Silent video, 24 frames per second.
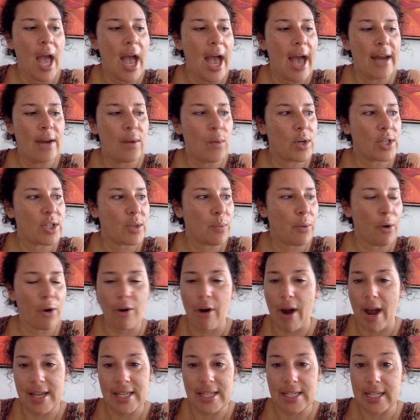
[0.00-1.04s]
And it wasn't
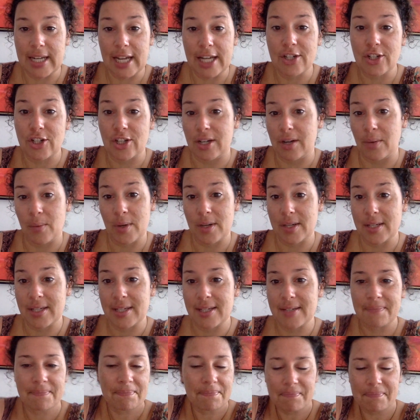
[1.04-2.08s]
procrastination. It
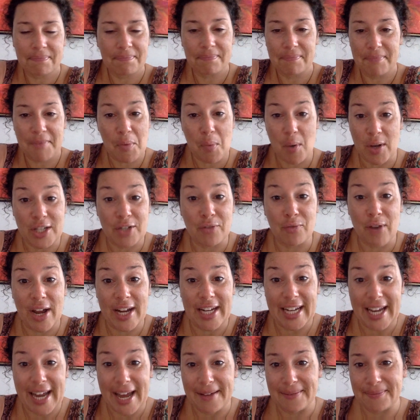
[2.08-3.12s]
wasn't
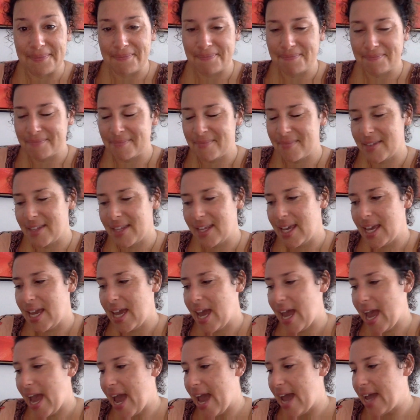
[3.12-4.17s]
ready yet.
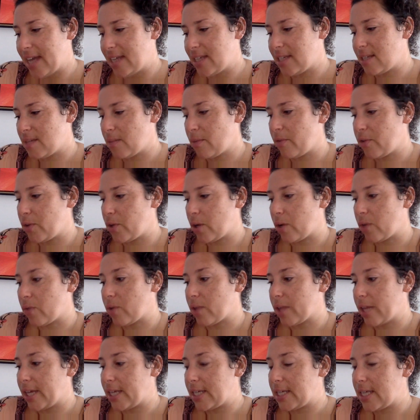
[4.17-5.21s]
And some of you can
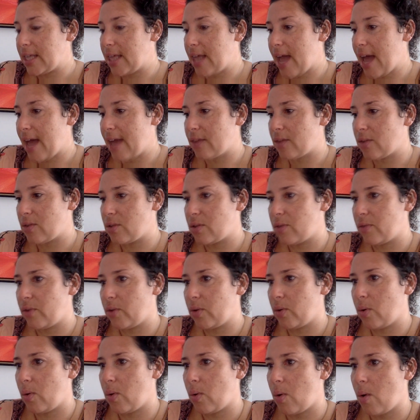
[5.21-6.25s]
relate to that. Those of
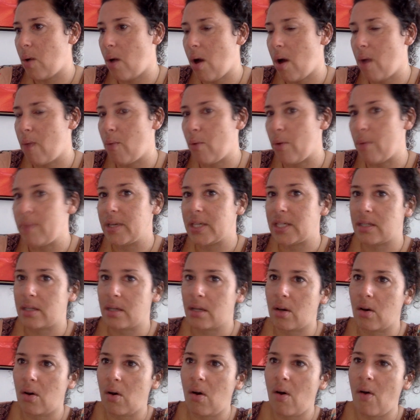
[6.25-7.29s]
you who are more
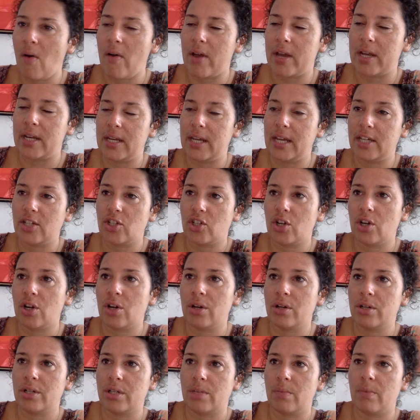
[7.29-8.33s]
mystical
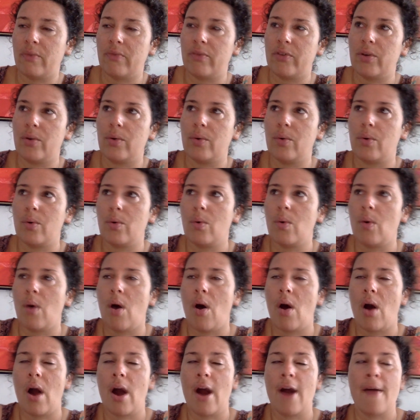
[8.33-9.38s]
nature, some of you who
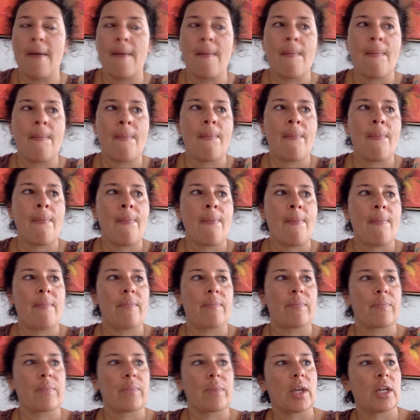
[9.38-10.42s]
are
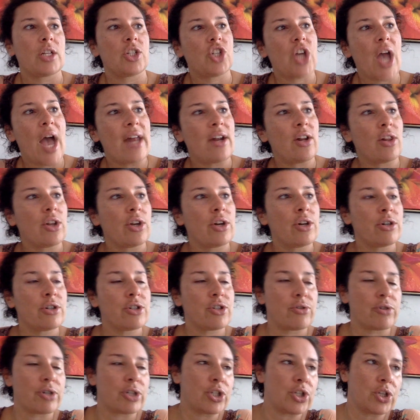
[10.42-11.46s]

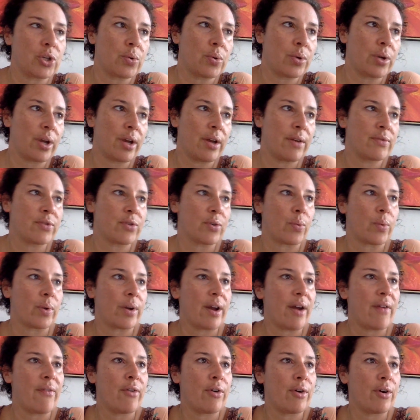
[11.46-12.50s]
channelers or intuitives or
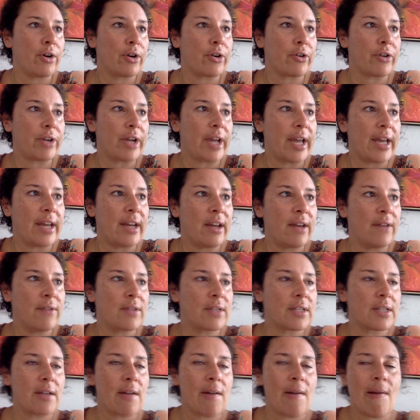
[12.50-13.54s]
whatever,
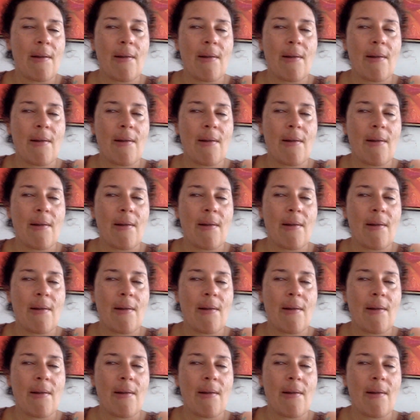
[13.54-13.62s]
creatives.